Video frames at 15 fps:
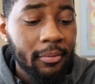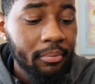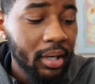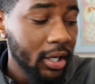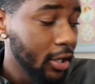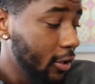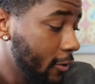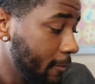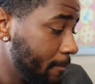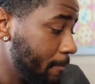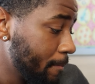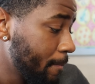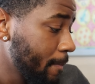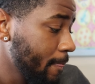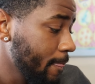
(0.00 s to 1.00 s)
But
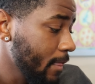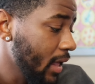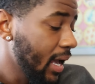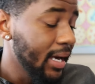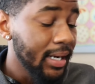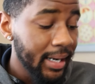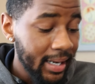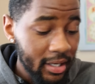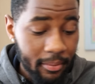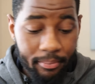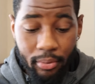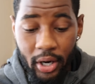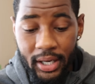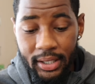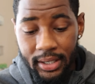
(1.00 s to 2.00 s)
um, and I got a
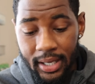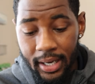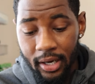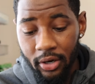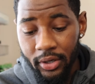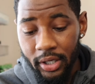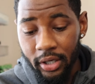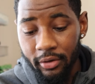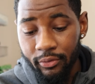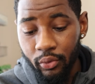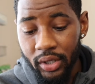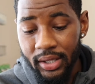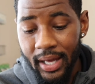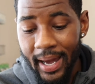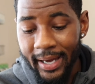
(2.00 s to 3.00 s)
breakdown here of
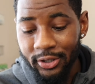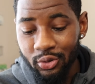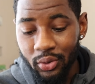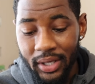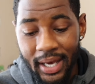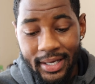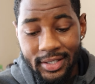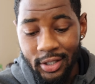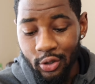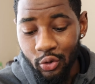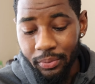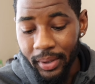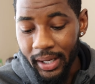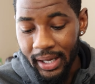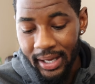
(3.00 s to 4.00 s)
what the actual
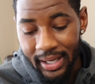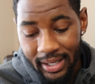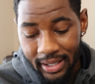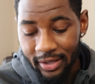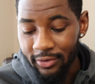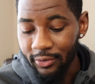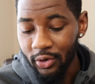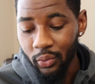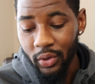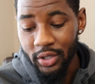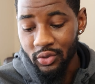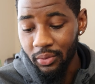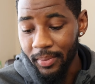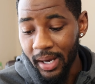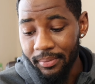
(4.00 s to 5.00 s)
quesalupa is for the
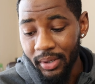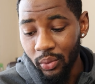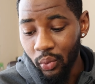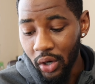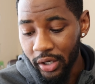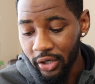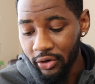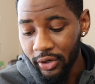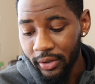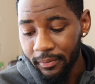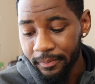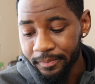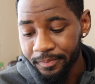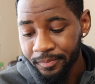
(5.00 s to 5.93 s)
ones who might be wondering.